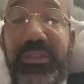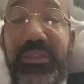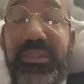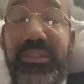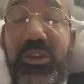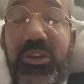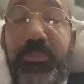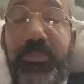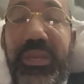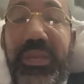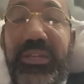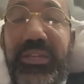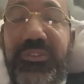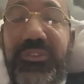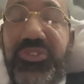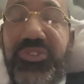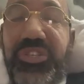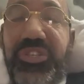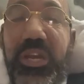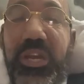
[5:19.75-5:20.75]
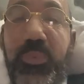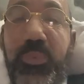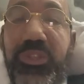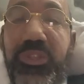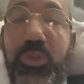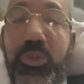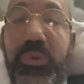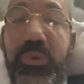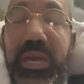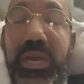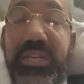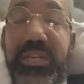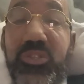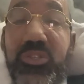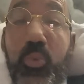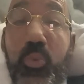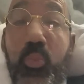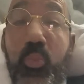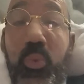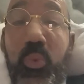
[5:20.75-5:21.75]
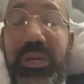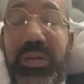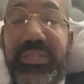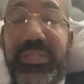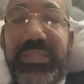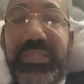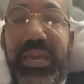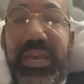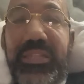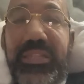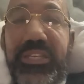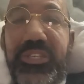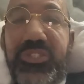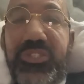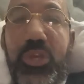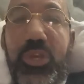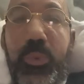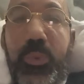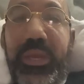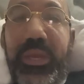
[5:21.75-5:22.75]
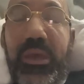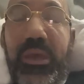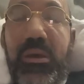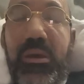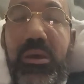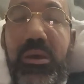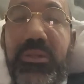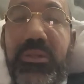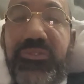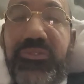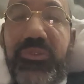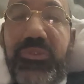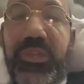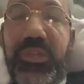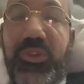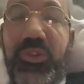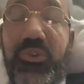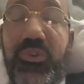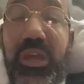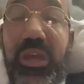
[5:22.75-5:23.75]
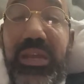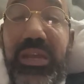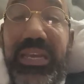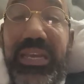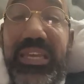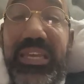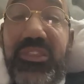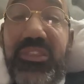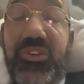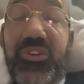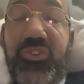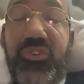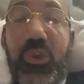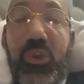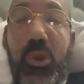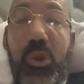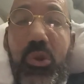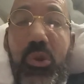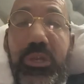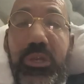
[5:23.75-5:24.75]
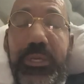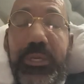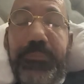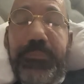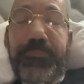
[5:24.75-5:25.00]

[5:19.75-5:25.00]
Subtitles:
little bit, share with you guys what exactly is going on so that you're not in the dark.